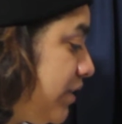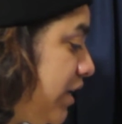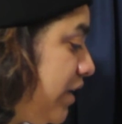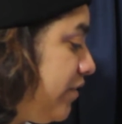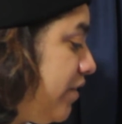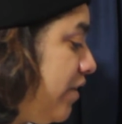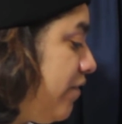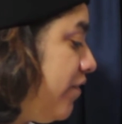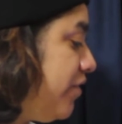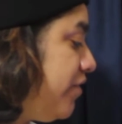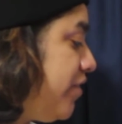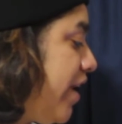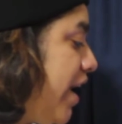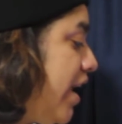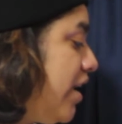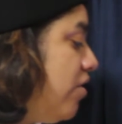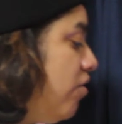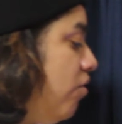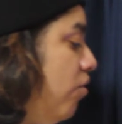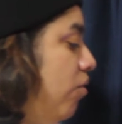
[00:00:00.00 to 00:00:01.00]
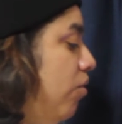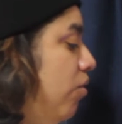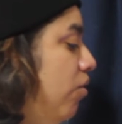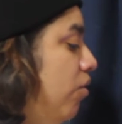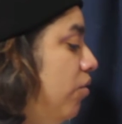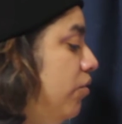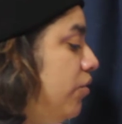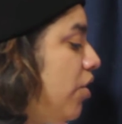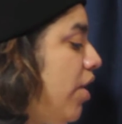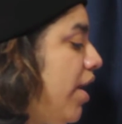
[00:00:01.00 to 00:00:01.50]
It's either 10
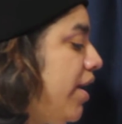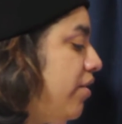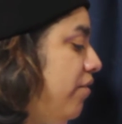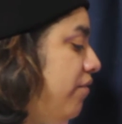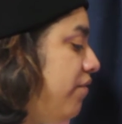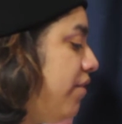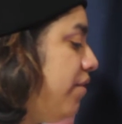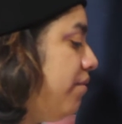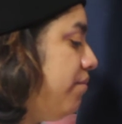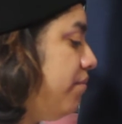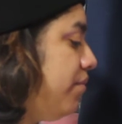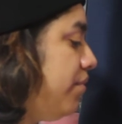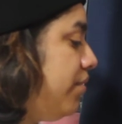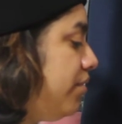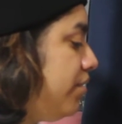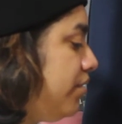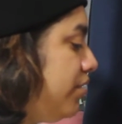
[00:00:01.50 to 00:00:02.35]
or 9 of them.